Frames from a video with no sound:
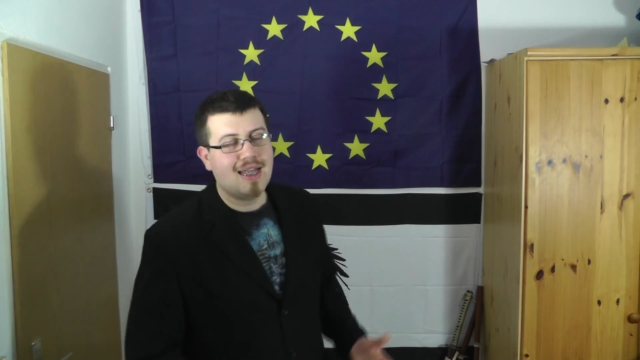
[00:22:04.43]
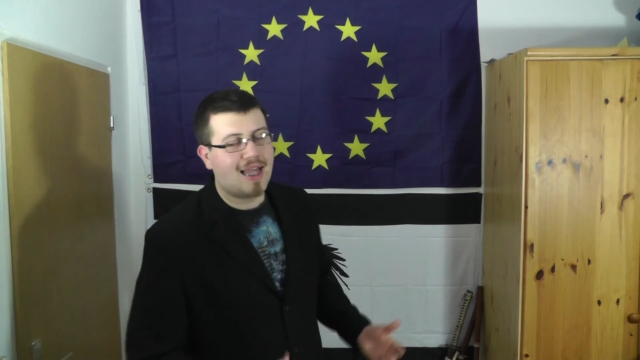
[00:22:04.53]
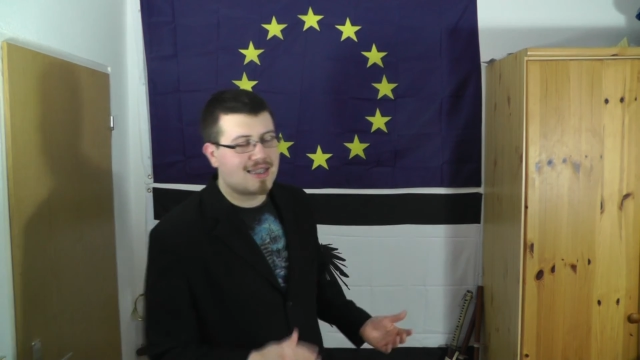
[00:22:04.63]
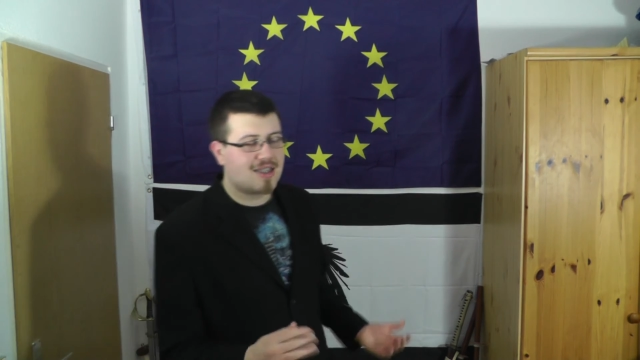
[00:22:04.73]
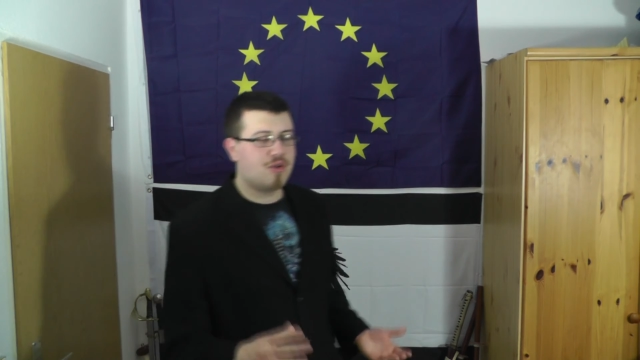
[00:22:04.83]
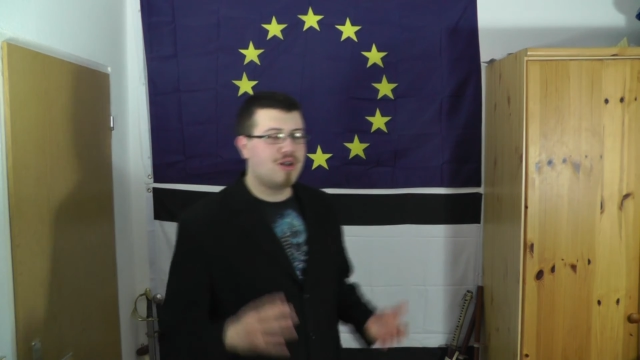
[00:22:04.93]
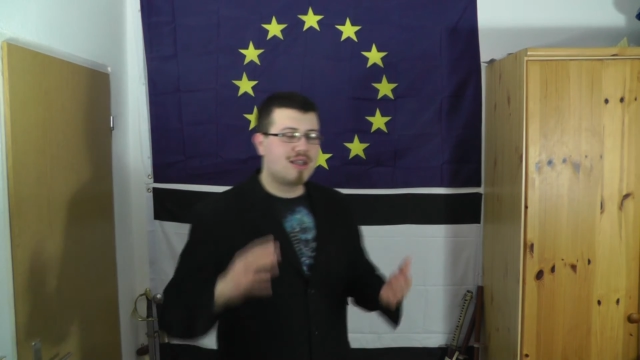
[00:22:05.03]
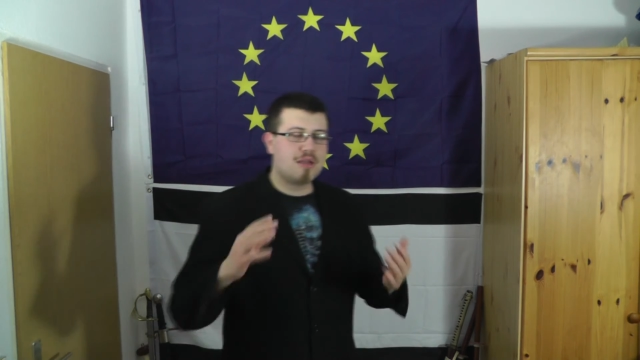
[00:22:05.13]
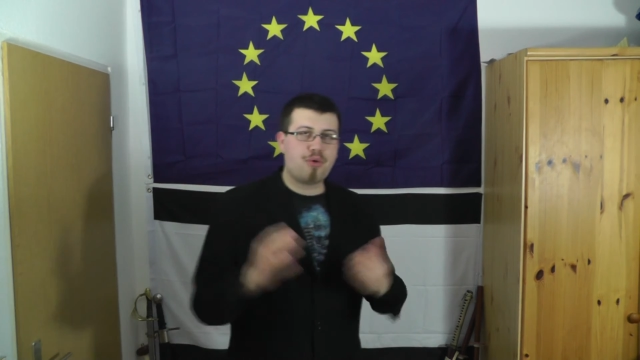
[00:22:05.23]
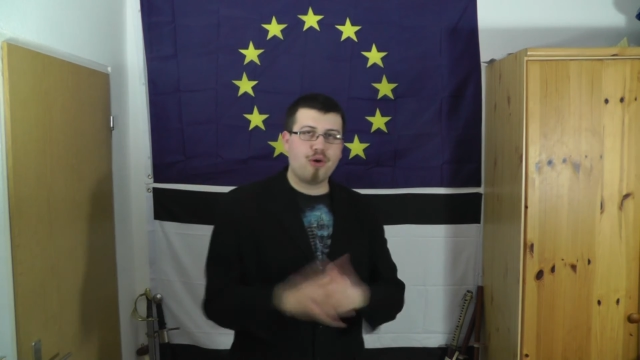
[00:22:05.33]
So
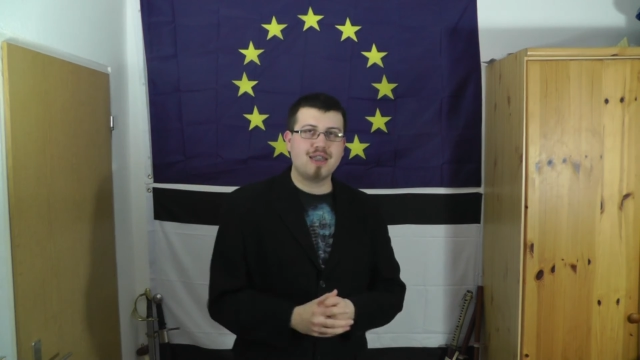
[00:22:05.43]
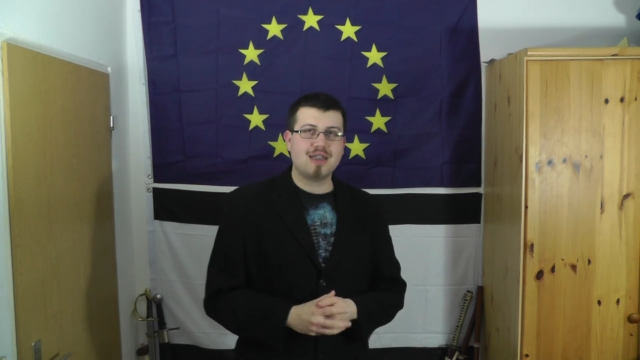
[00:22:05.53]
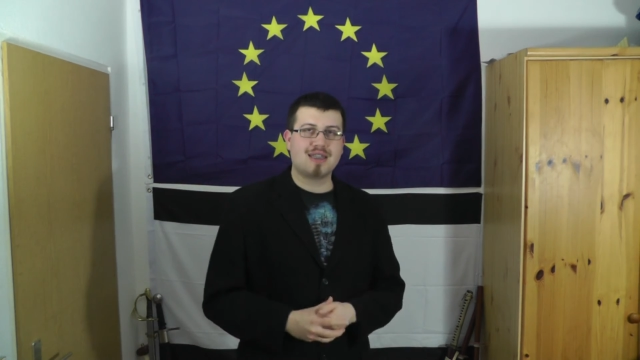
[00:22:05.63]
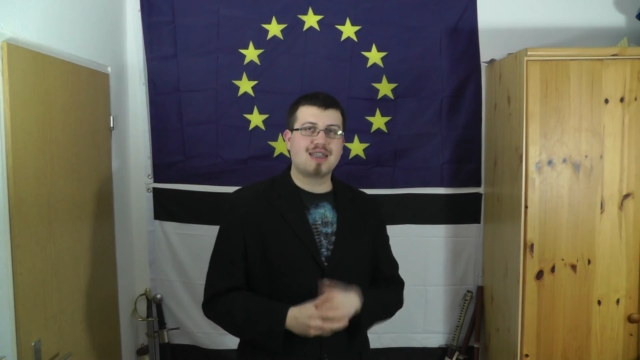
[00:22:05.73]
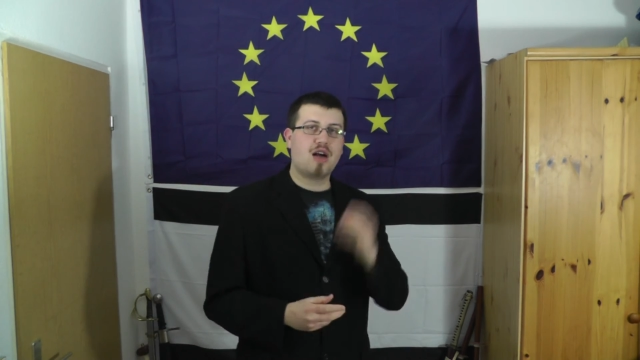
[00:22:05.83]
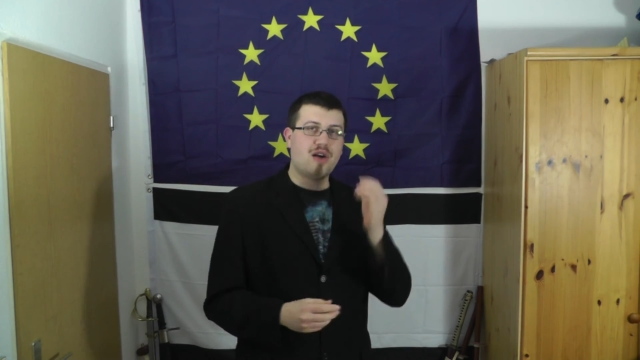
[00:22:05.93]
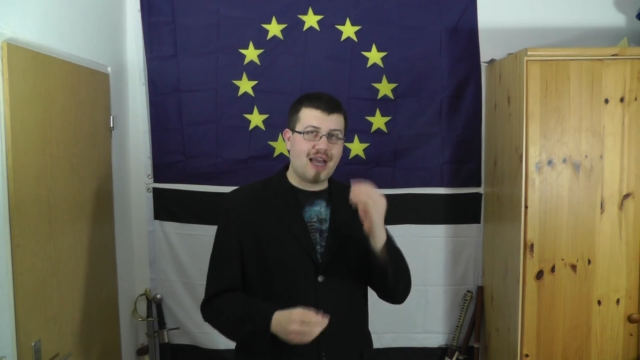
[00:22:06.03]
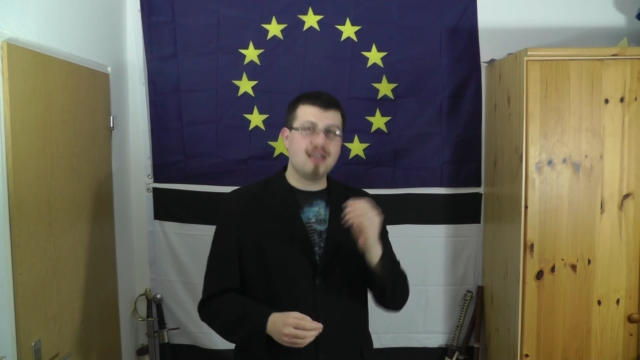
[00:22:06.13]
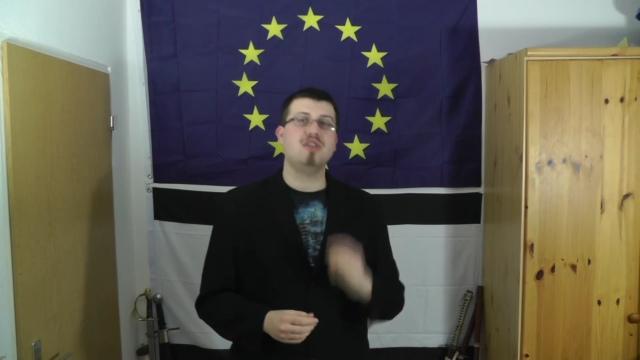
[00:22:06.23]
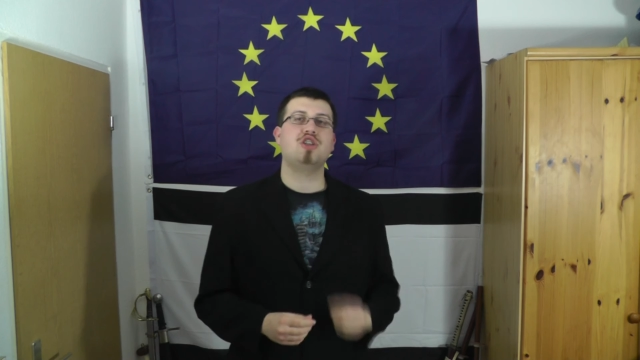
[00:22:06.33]
the point is, how
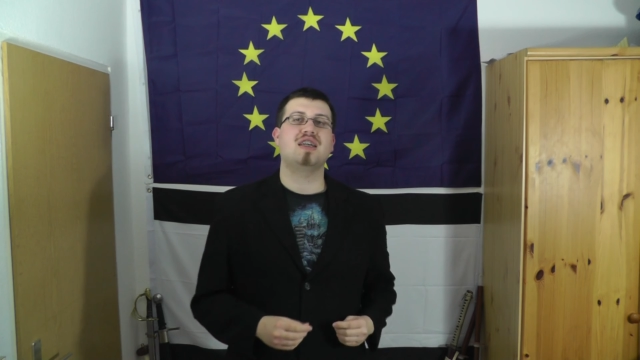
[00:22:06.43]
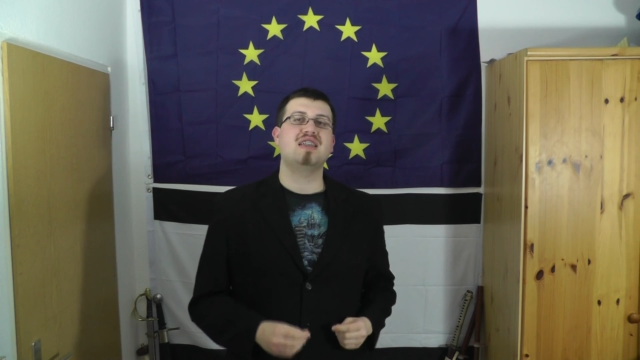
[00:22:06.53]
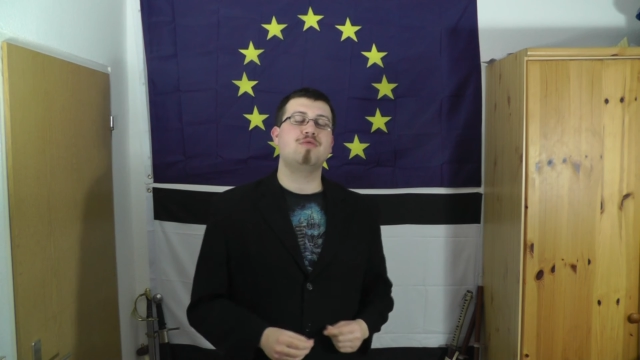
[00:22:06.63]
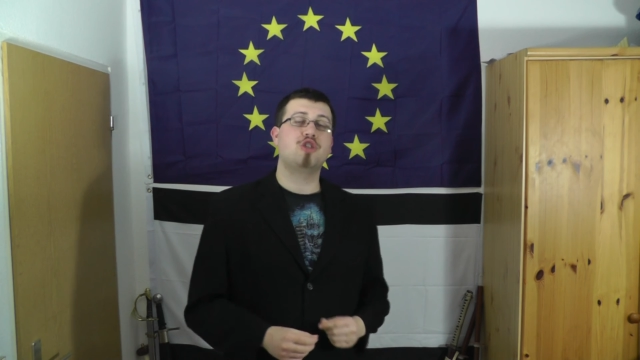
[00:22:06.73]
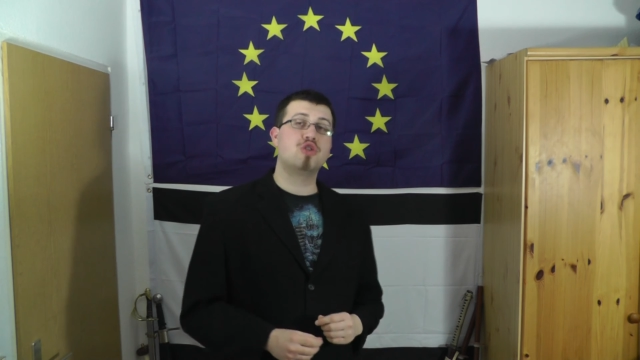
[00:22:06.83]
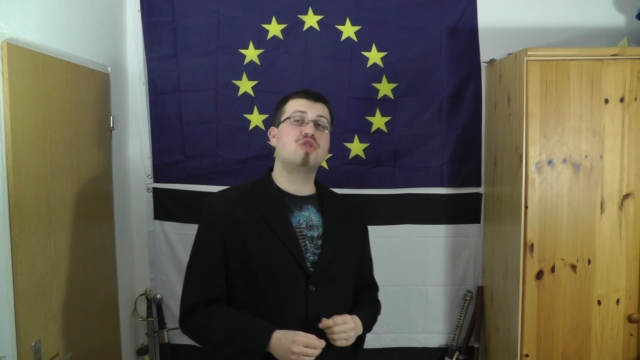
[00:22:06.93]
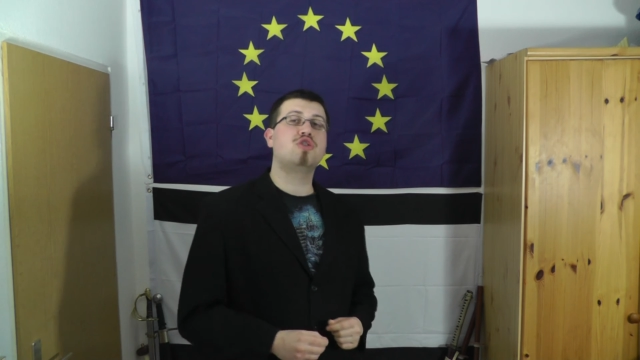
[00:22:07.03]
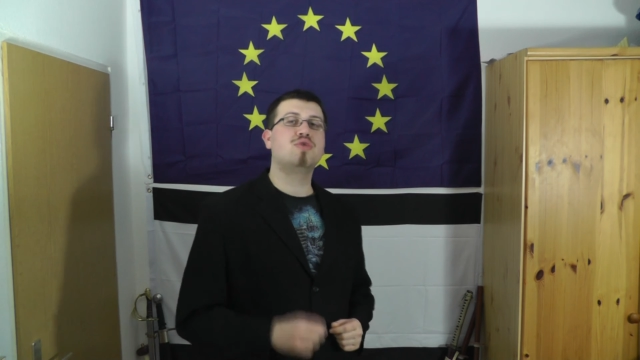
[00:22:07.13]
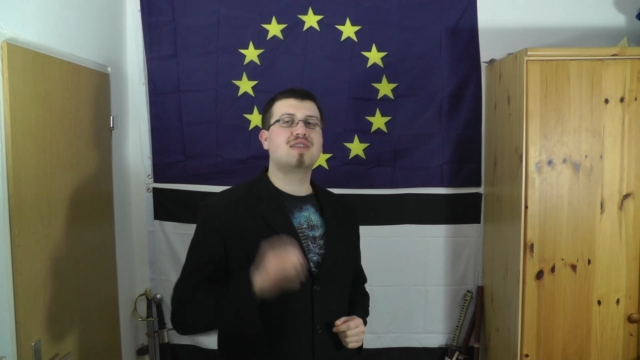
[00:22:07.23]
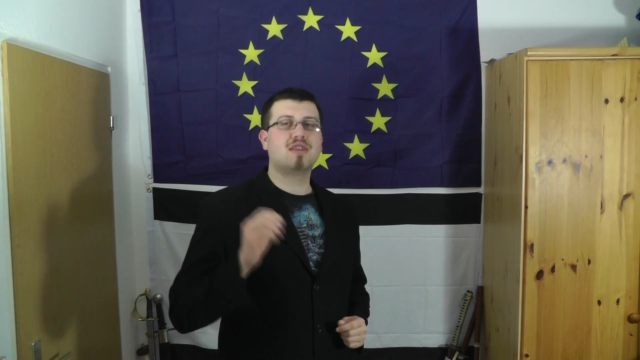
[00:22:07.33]
I suggest we should
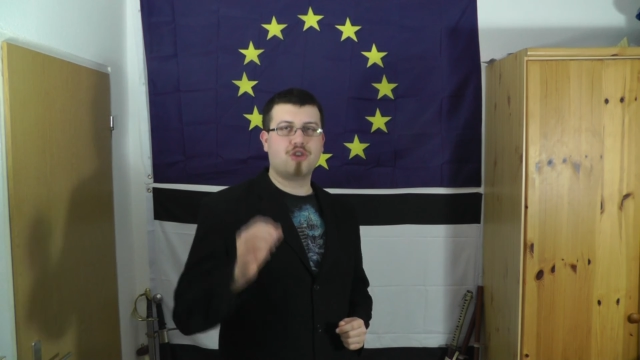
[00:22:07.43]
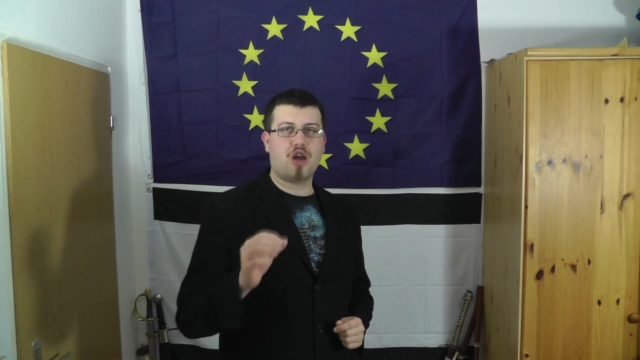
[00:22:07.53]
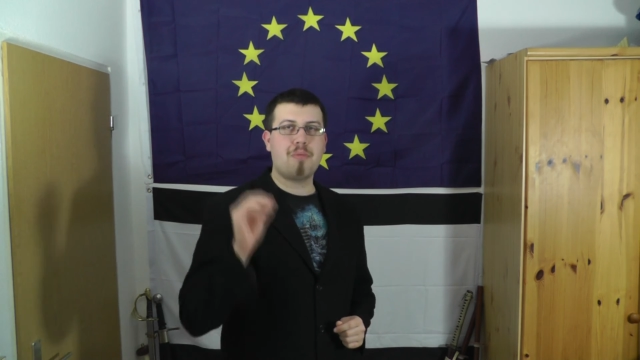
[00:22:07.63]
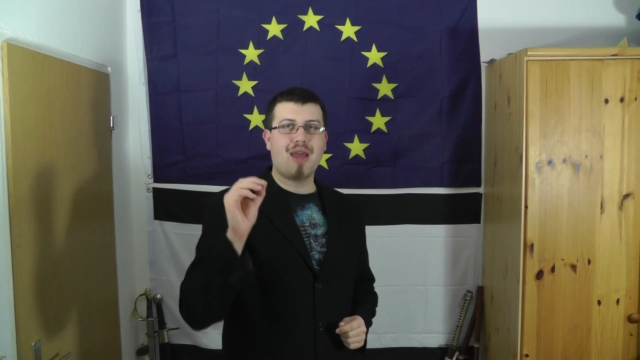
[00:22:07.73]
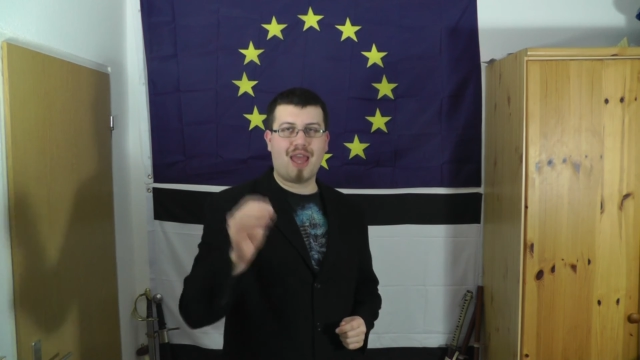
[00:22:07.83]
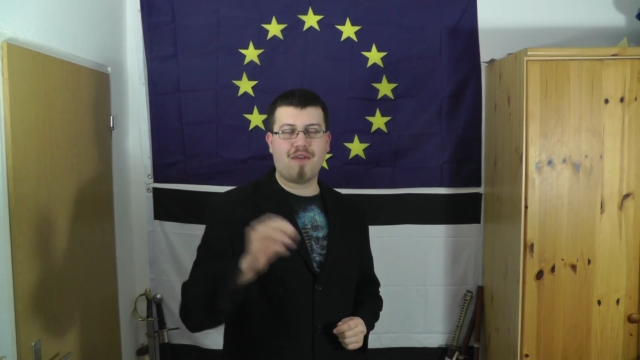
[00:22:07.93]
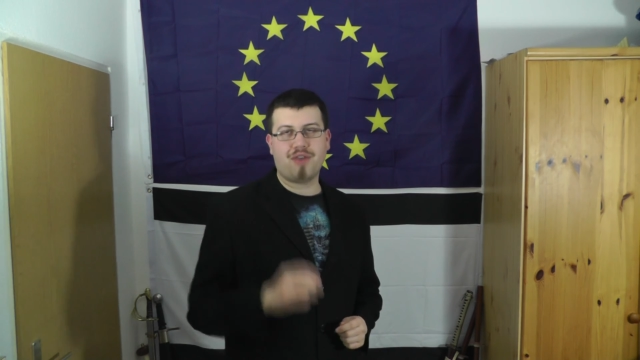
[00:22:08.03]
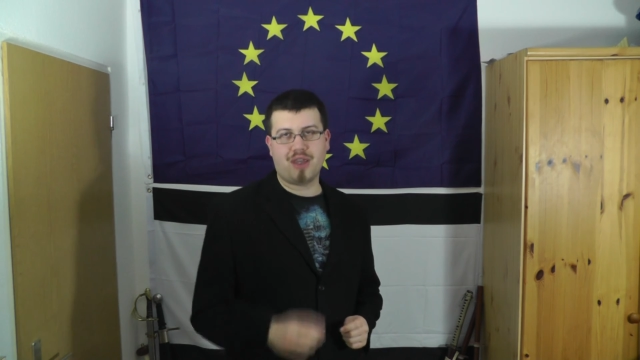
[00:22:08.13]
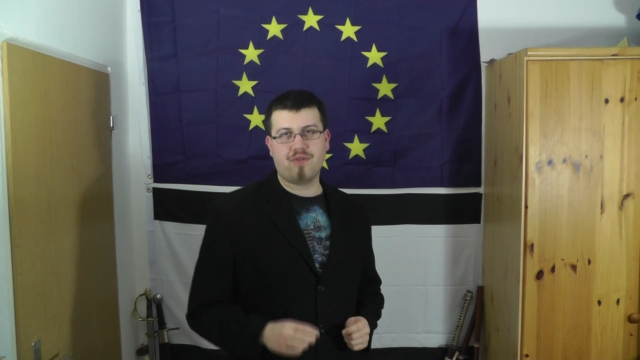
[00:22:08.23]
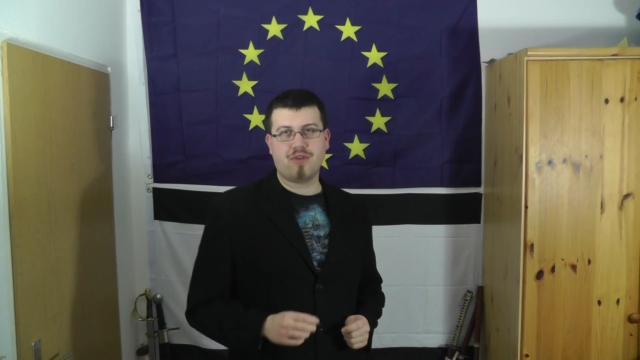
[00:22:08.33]
use the term
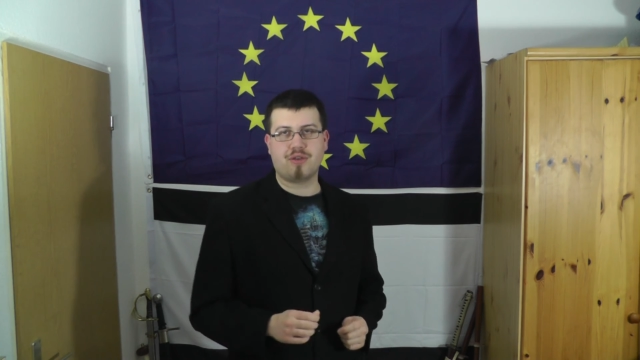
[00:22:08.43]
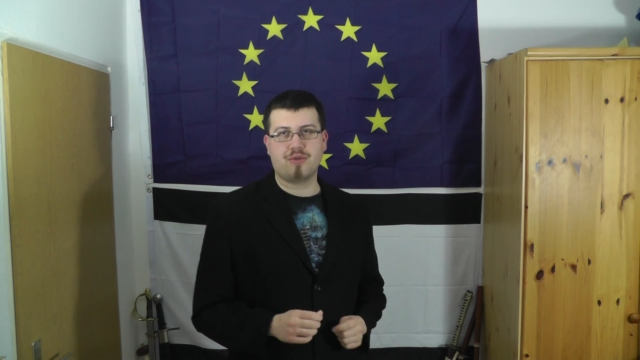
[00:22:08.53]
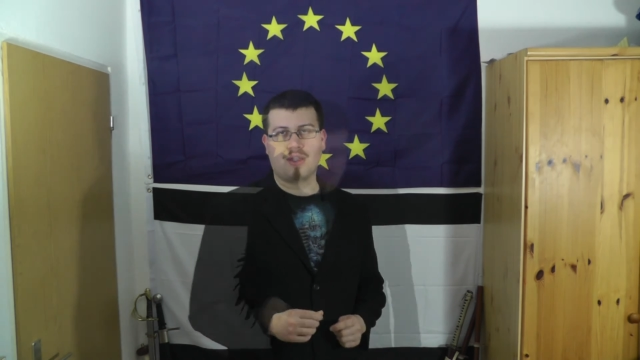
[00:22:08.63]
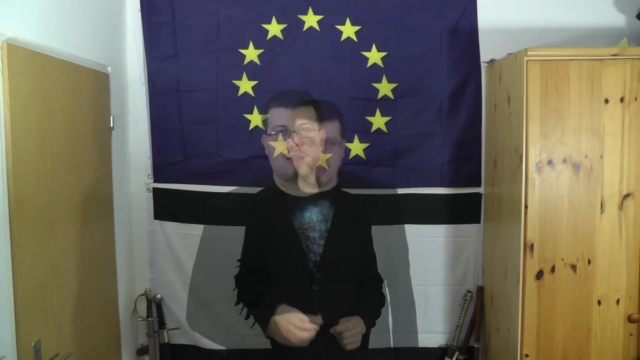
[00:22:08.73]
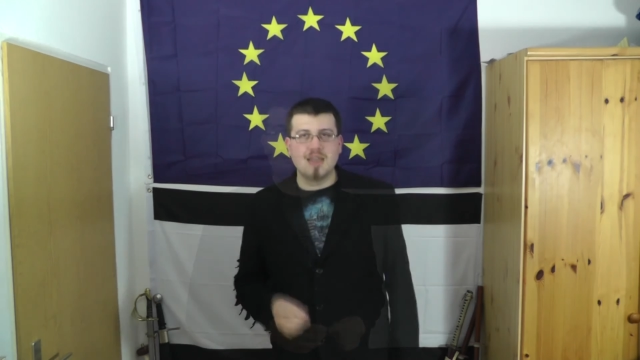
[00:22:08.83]
heavy infantry.